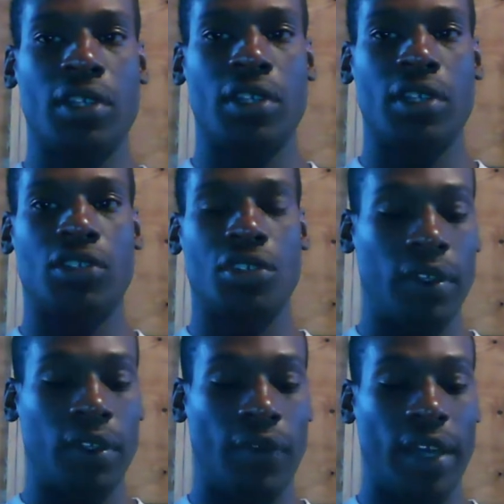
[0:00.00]
and have a
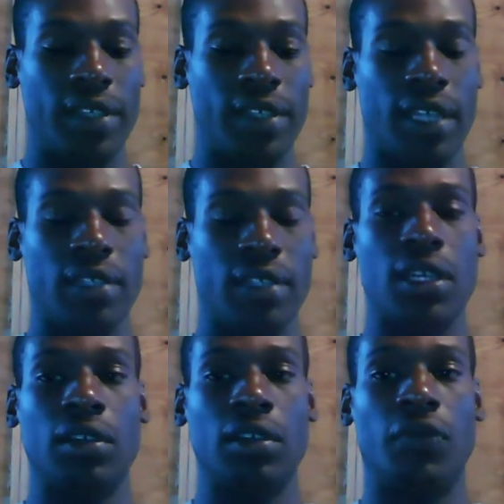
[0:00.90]
device that can
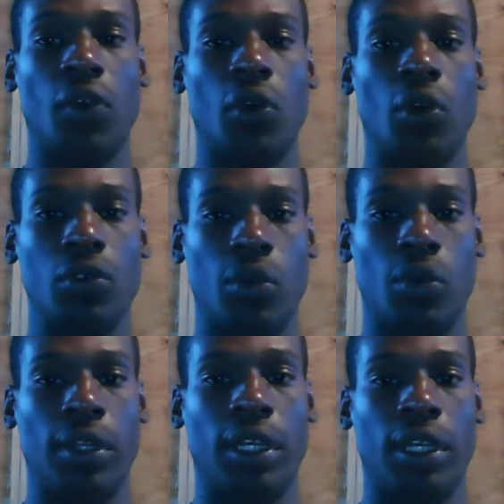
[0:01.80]
take good photos or
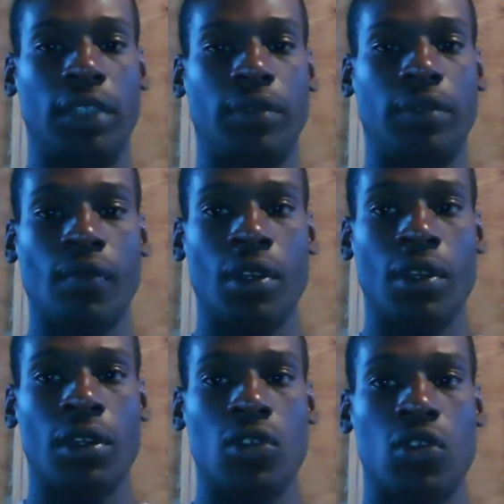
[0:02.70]
whatnot.
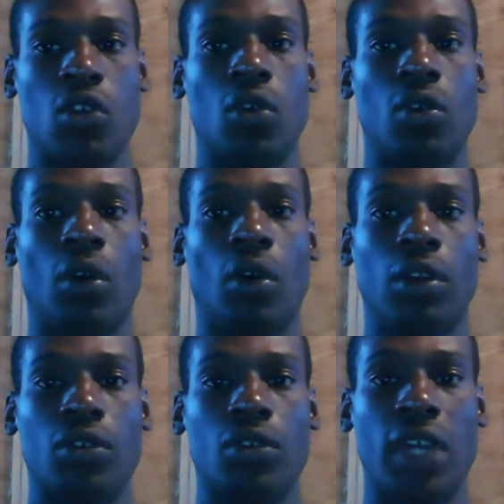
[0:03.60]
So go
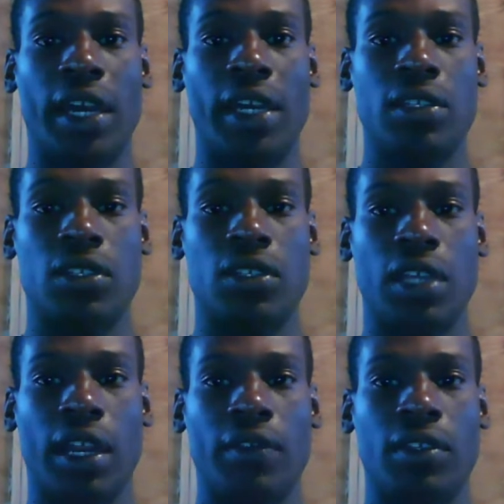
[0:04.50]
on those sites,
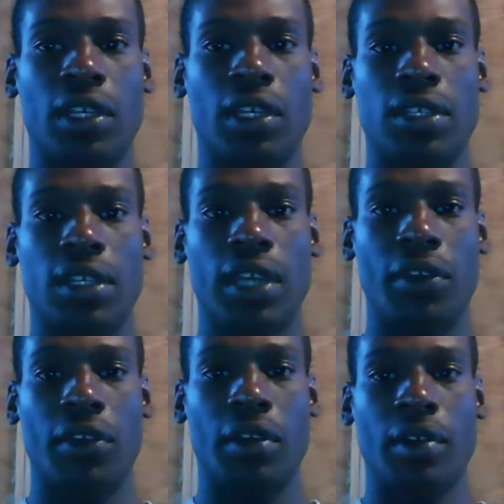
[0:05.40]
get everything
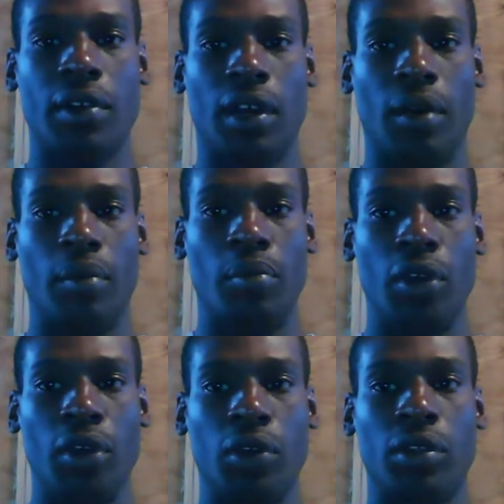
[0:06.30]
together,
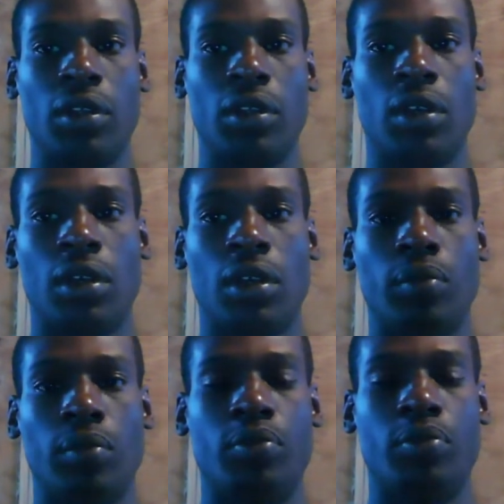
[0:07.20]

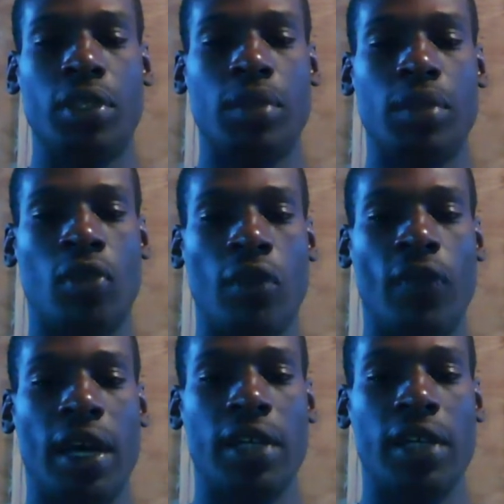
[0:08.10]
put the
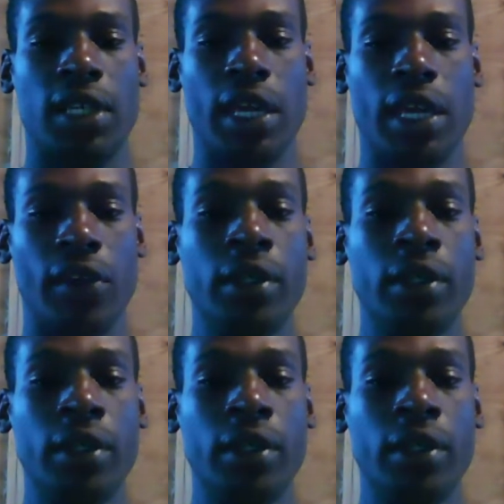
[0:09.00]
profiles together,